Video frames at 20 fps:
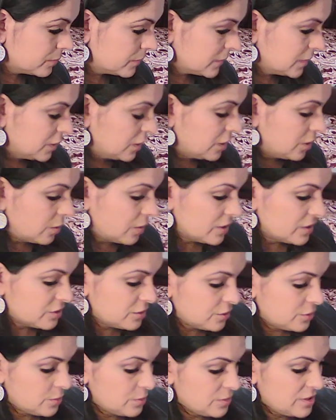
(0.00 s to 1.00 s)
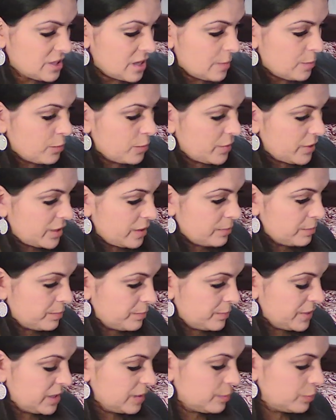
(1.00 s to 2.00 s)
it's two separate
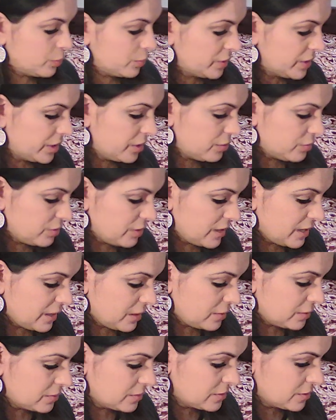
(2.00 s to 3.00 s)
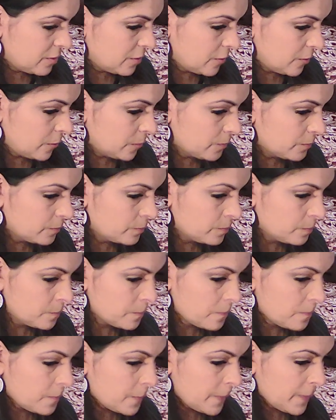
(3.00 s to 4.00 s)
people here now. So
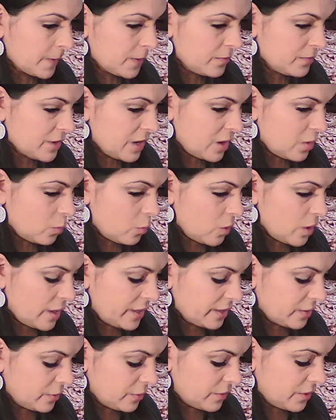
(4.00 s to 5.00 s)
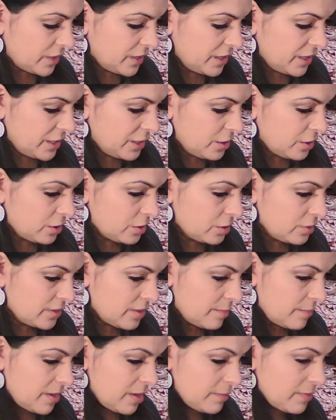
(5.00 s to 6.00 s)
you've got one over here
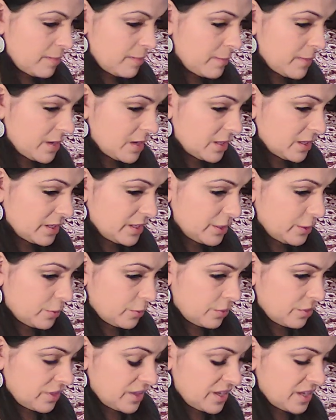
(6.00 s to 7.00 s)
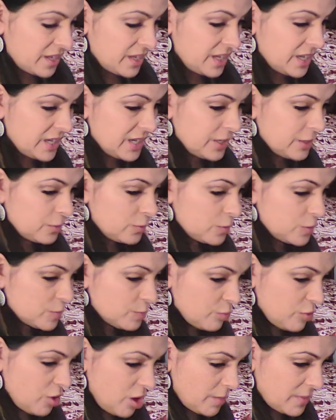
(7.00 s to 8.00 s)
that may be muddling your thinking, who's
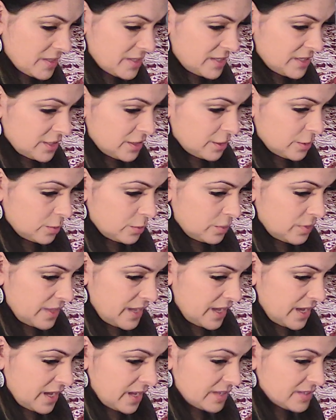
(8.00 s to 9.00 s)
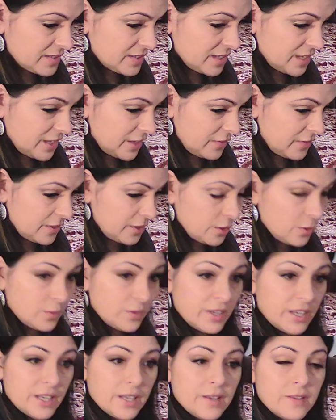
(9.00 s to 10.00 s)
promising you things and giving you
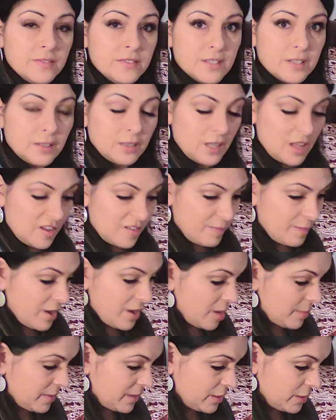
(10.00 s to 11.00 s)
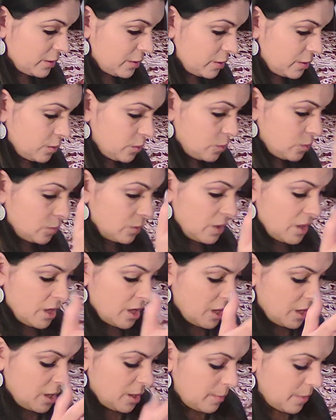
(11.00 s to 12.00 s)
gifts and love bombing you,
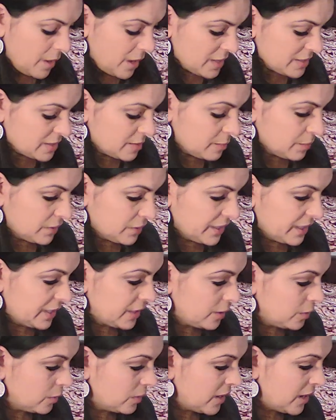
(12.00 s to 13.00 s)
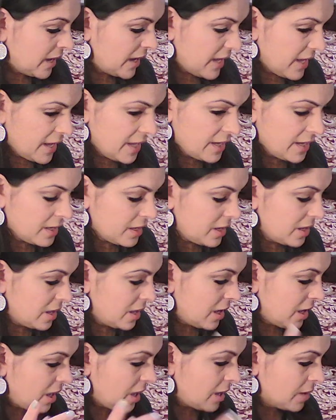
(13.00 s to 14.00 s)
possibly, okay?
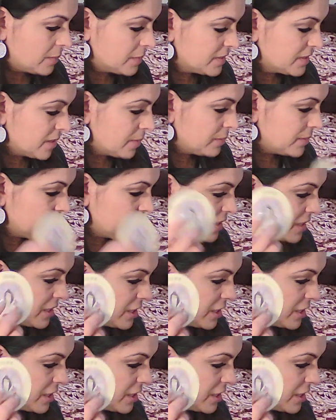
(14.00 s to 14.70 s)
Something